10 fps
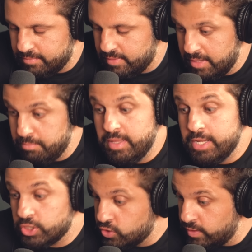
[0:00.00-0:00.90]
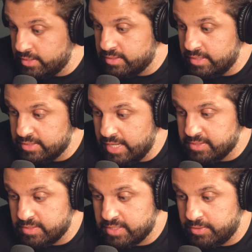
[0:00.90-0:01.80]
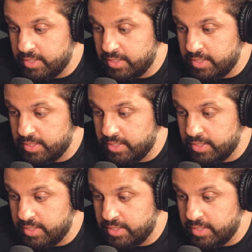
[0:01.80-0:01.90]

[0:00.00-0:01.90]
and ministries these days in Saudi